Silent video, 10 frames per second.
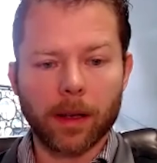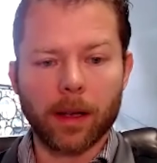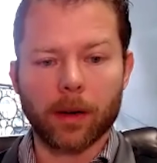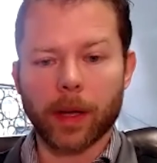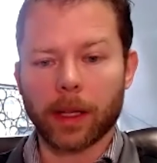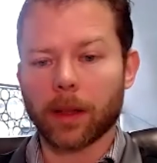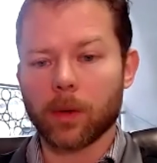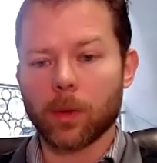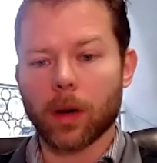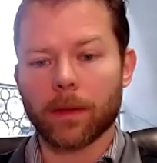you know, in
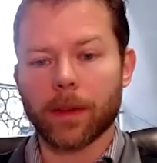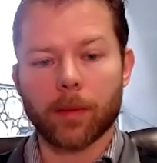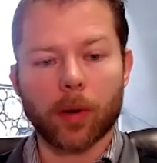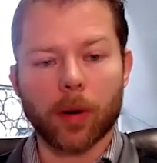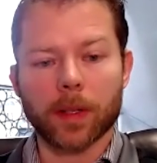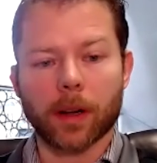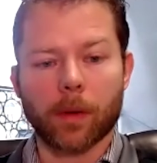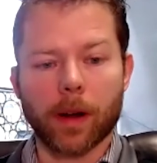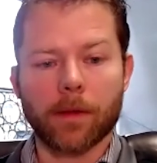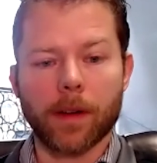lieu of an in-person
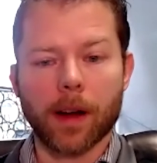career fair.